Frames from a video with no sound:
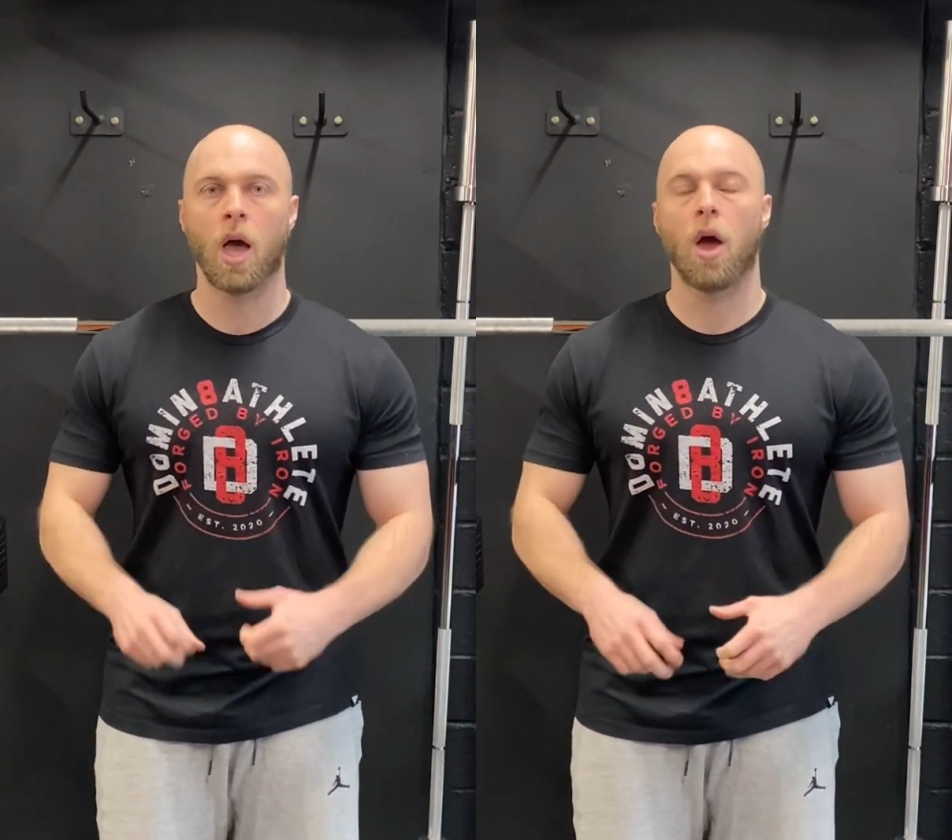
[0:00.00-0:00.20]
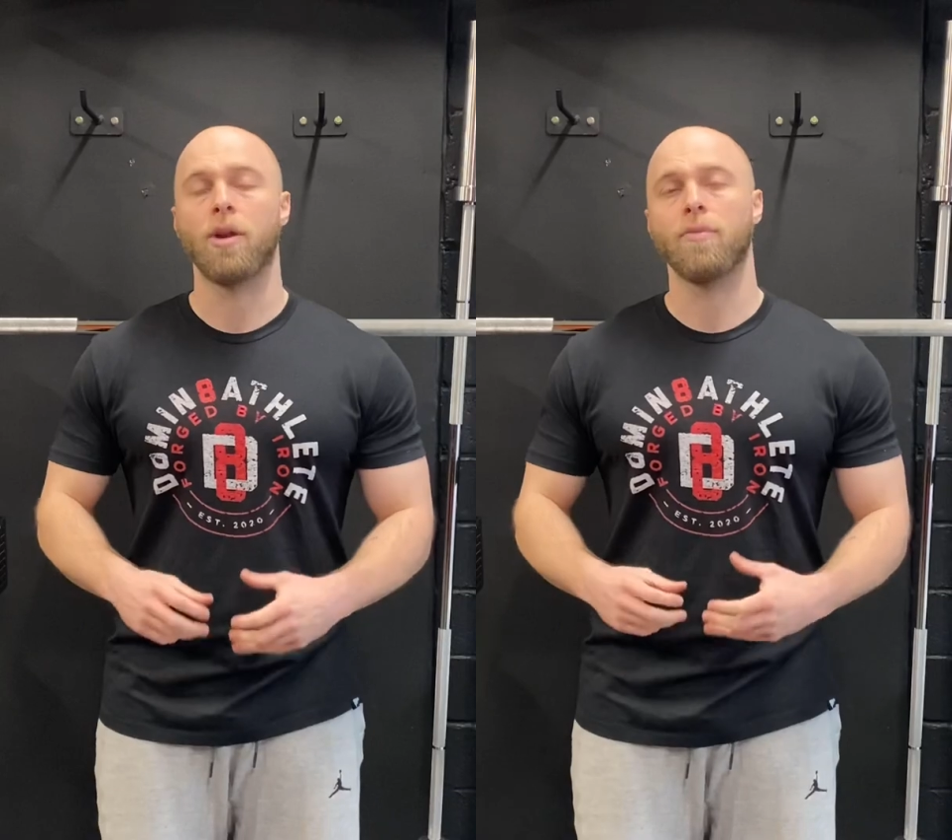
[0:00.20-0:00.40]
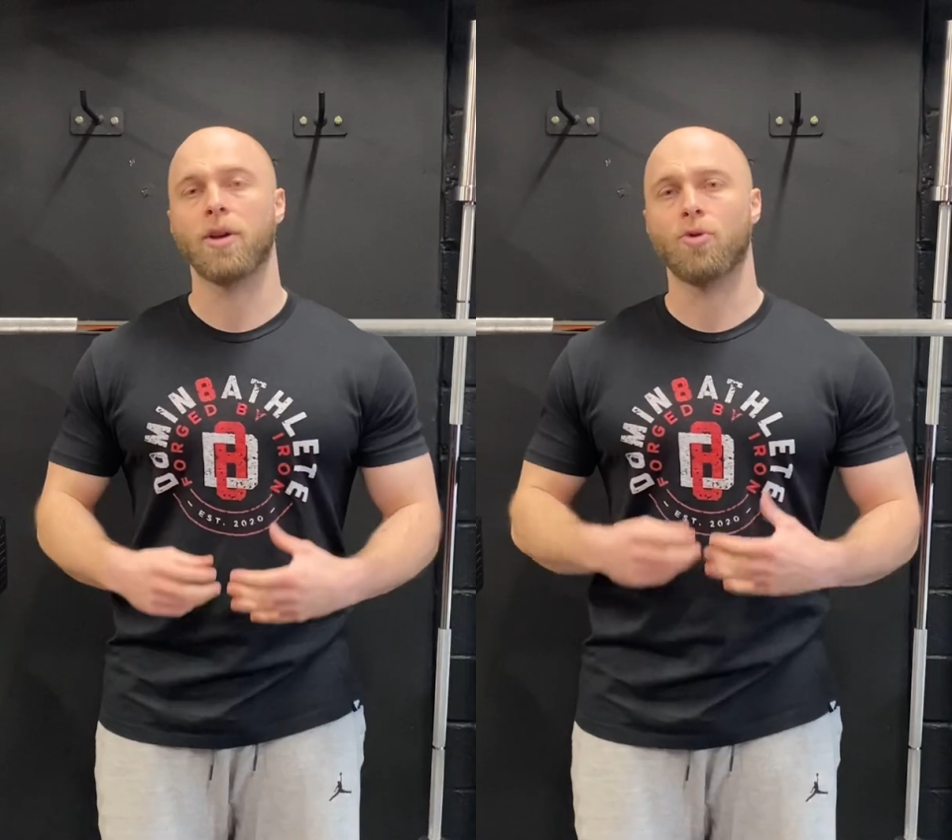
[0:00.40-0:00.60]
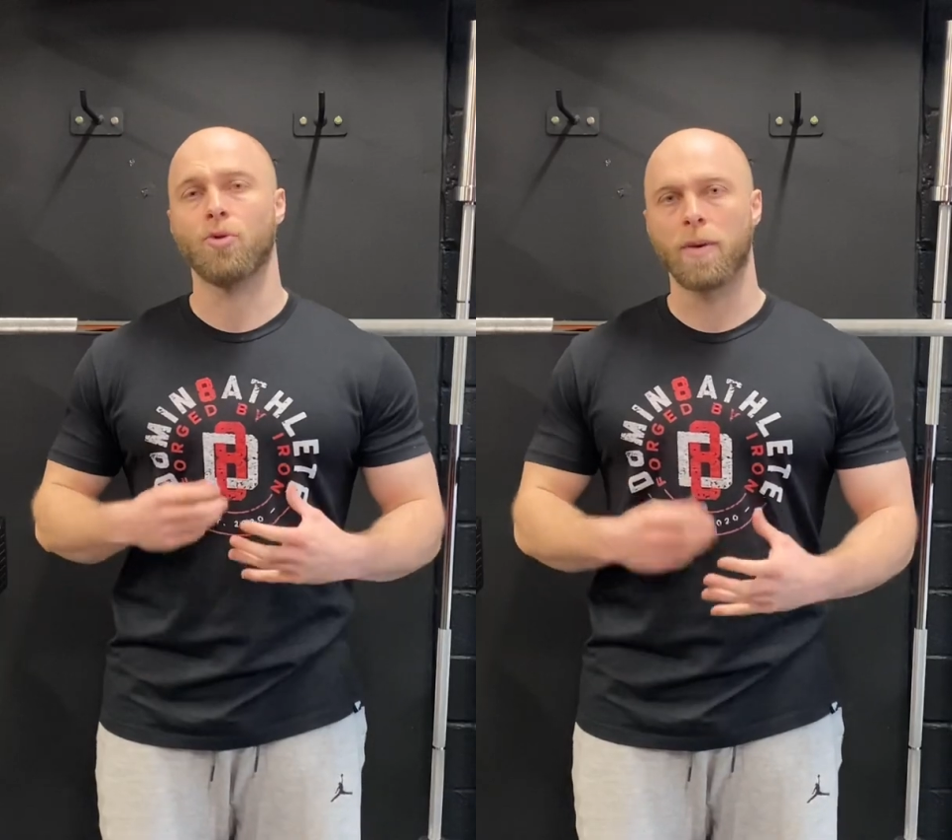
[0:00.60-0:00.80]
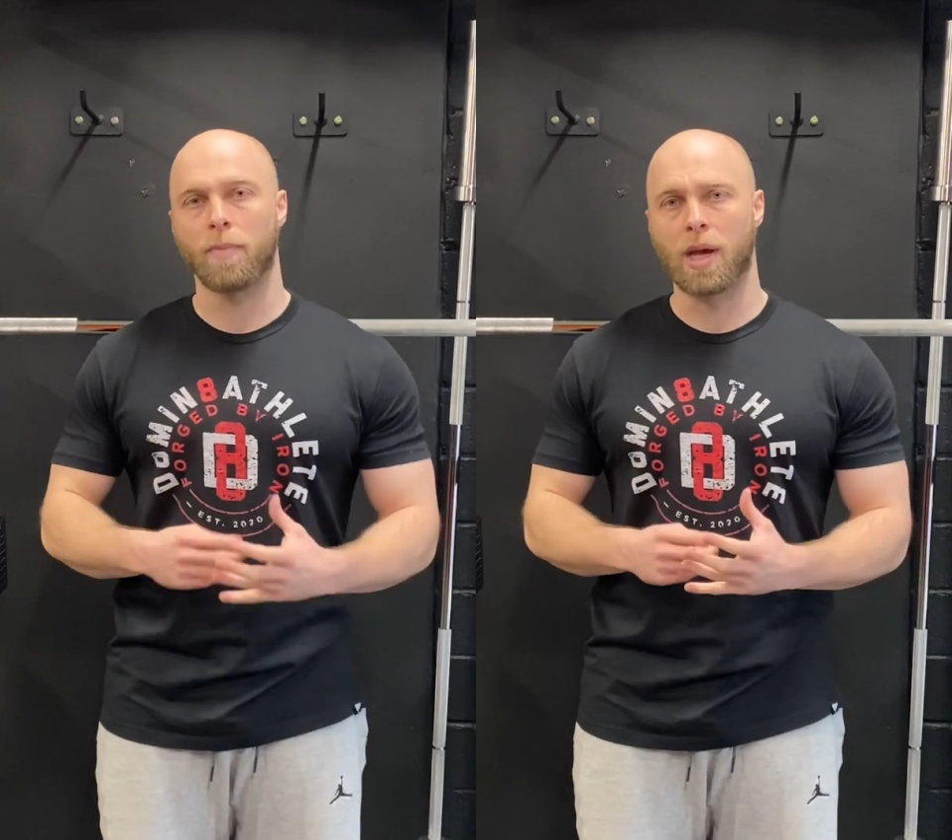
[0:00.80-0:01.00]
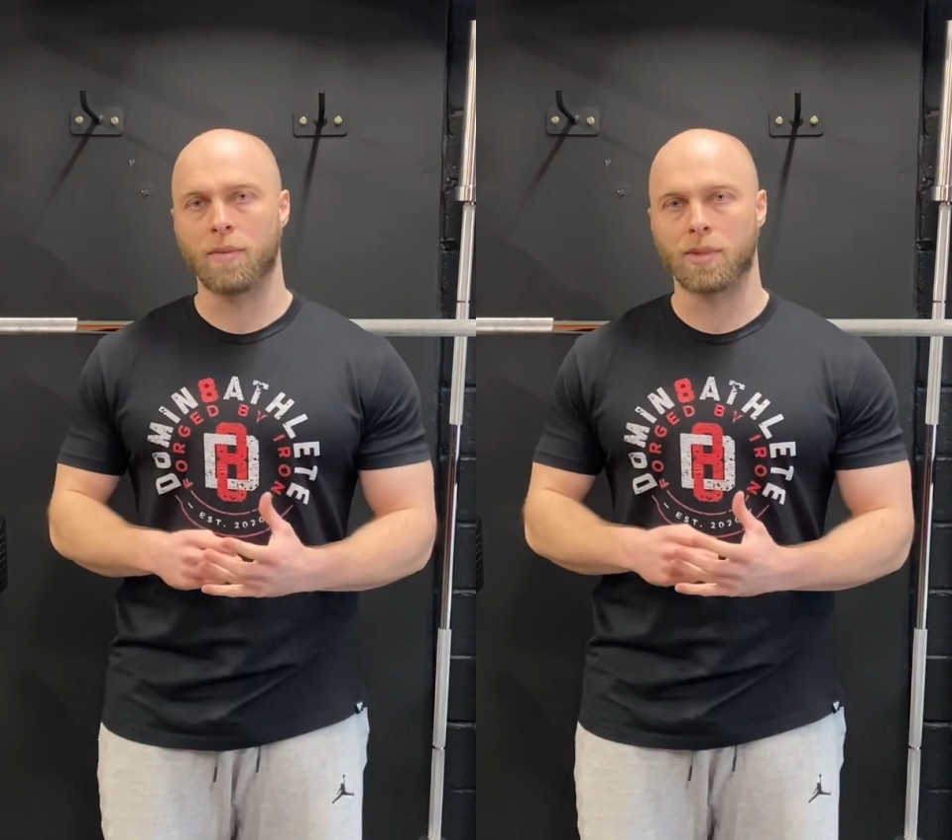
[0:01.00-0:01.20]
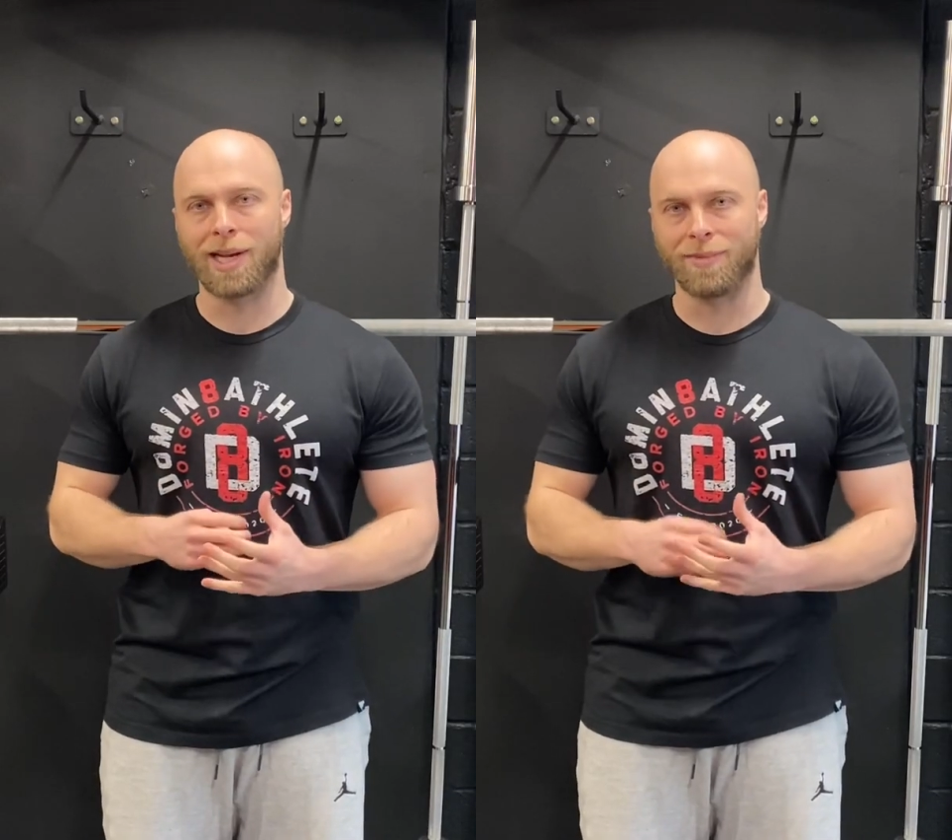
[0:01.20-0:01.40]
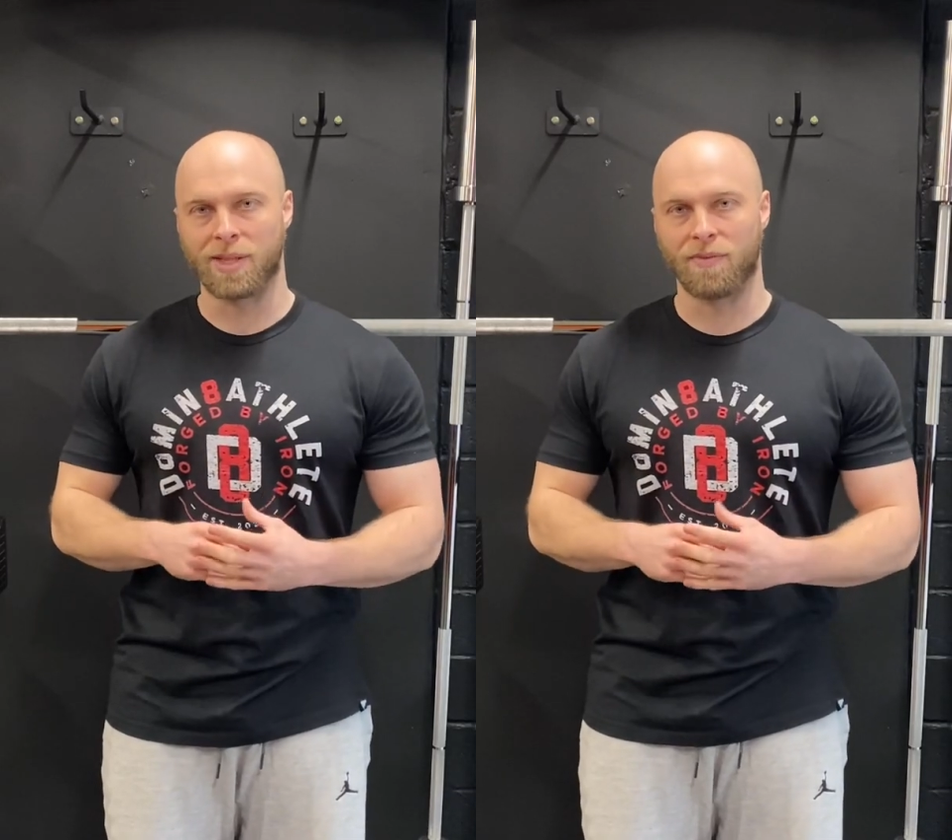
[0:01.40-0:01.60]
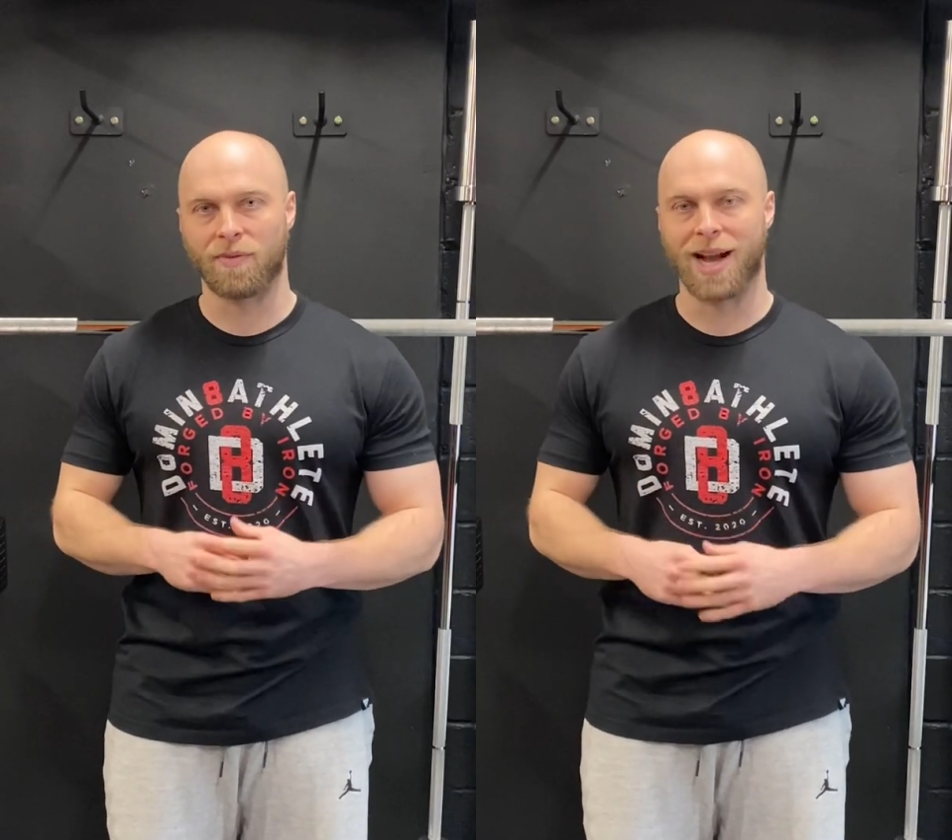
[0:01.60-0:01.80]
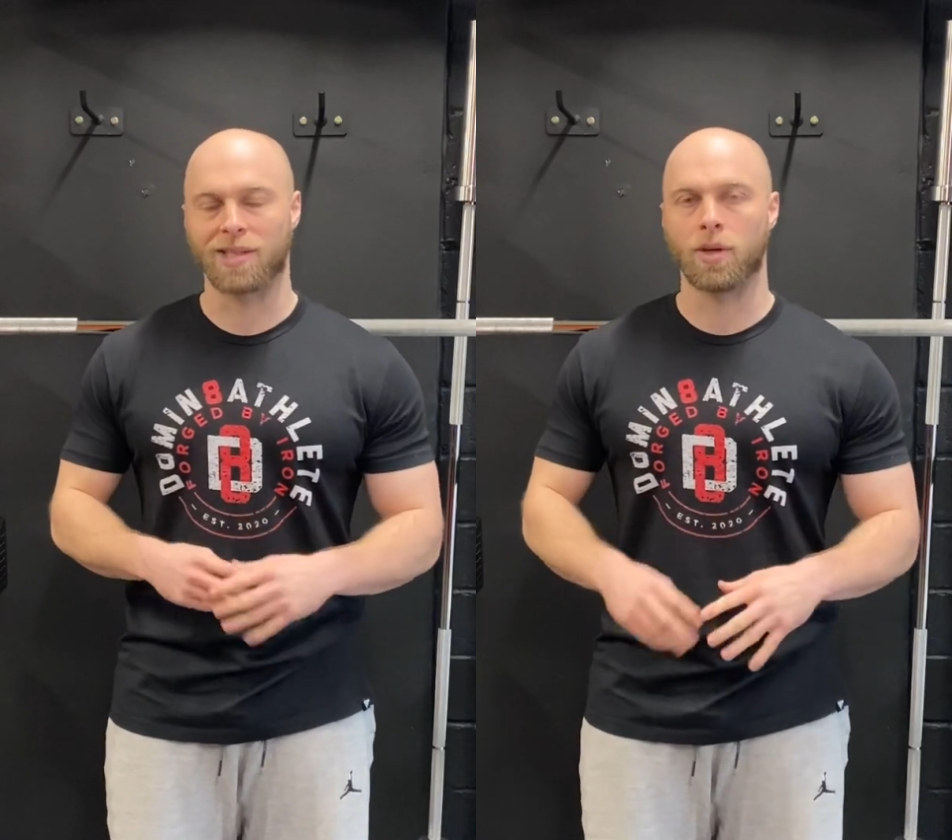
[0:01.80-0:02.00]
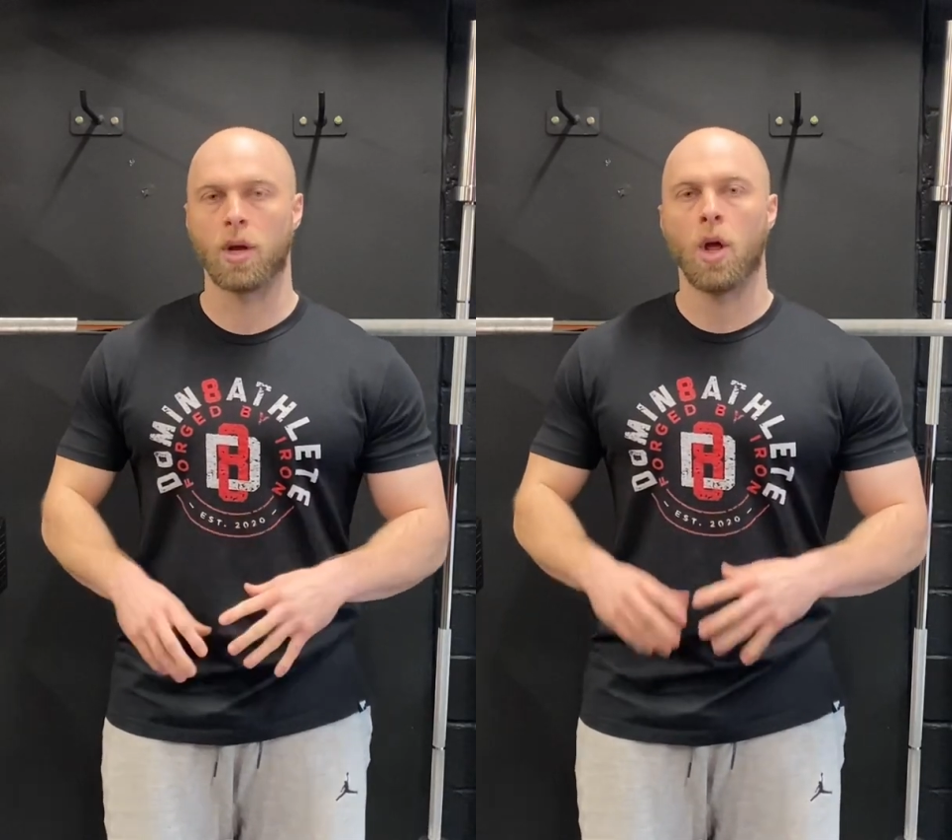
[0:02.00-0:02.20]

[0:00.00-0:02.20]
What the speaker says: only when grip becomes a limiting factor,